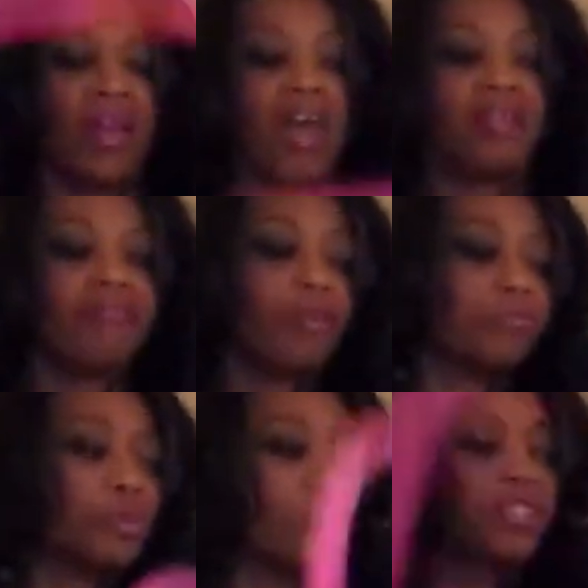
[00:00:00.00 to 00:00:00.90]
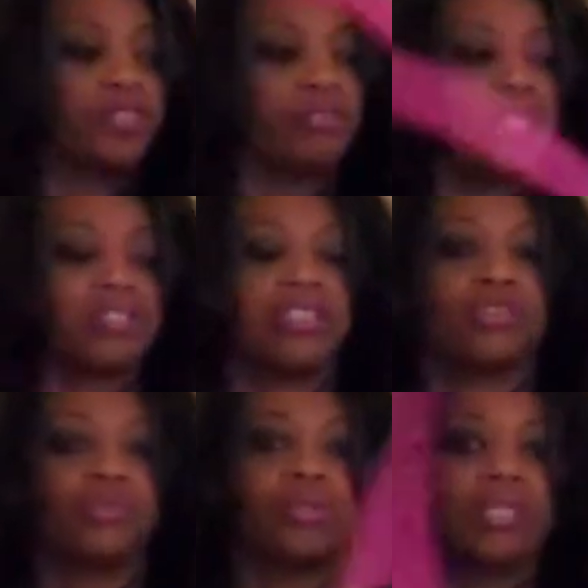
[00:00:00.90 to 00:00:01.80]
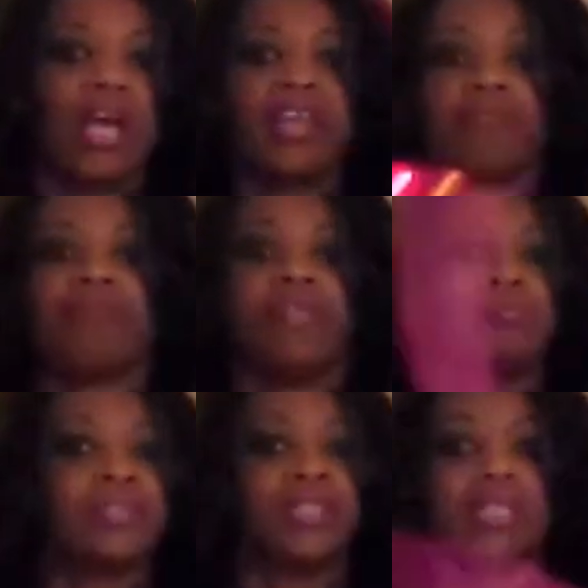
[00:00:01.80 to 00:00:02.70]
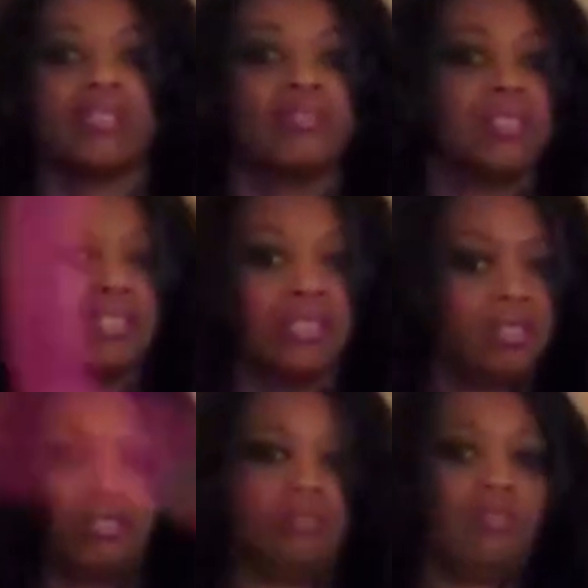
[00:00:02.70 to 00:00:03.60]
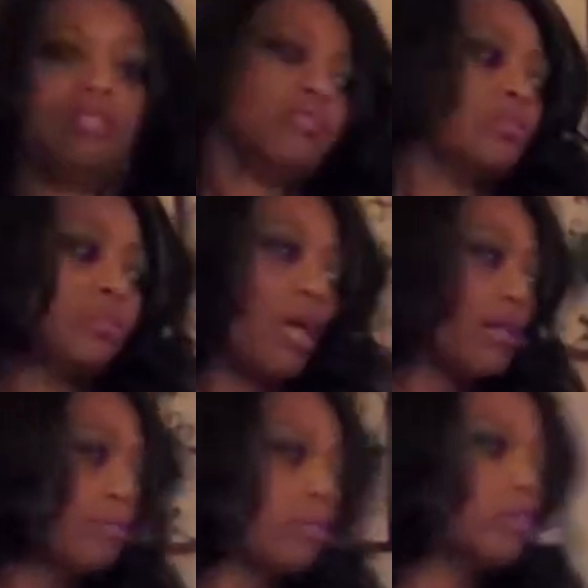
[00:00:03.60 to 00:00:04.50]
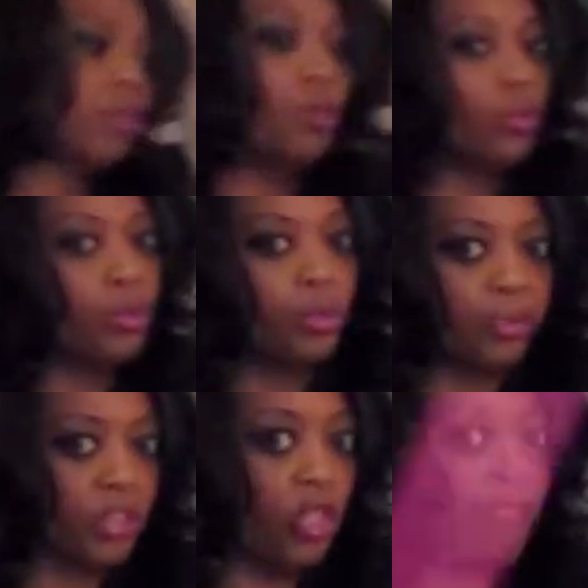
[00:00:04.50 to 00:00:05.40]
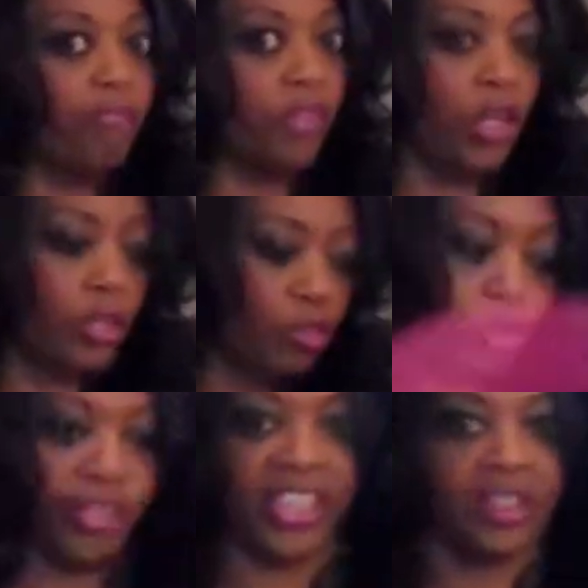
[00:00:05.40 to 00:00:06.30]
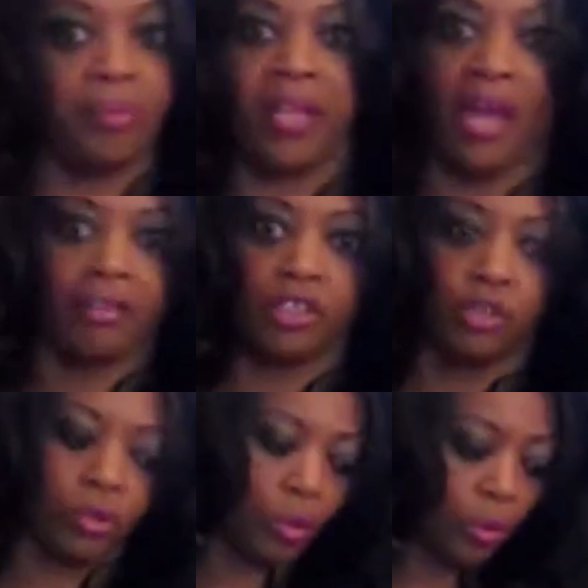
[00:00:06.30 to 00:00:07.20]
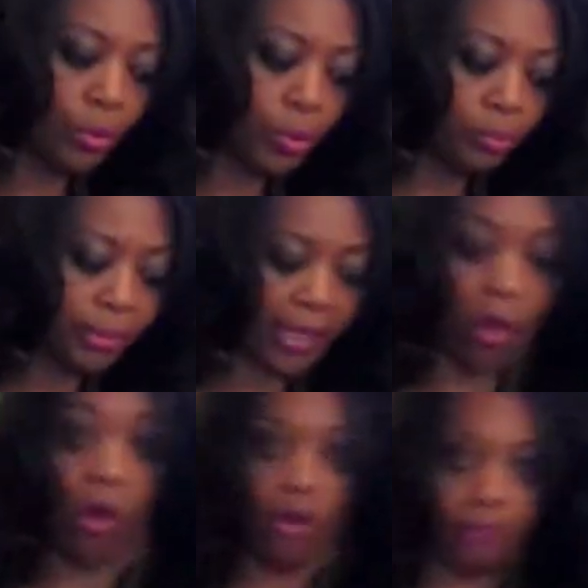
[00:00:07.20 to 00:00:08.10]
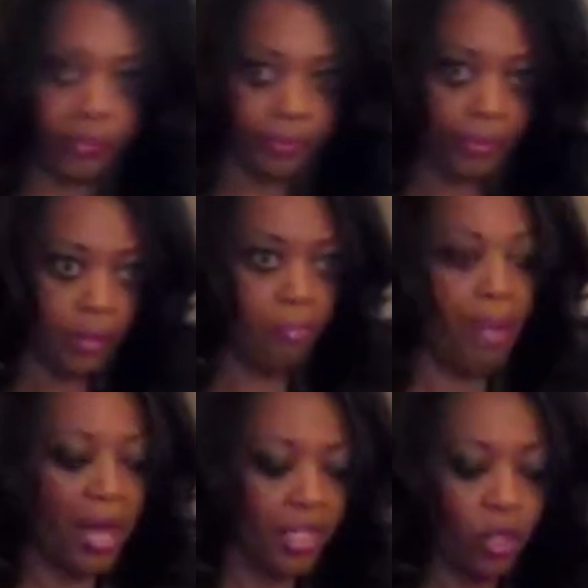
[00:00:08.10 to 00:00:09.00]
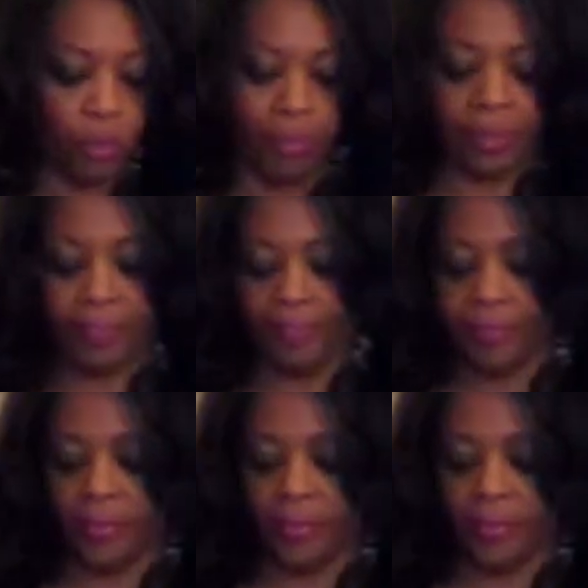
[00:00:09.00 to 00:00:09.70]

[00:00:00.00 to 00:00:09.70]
I got it from Toys R Us. It's real light and flimsy, and it's not a good hula hoop. It's good for learning tricks, but not to do hula hoops like off body hooping.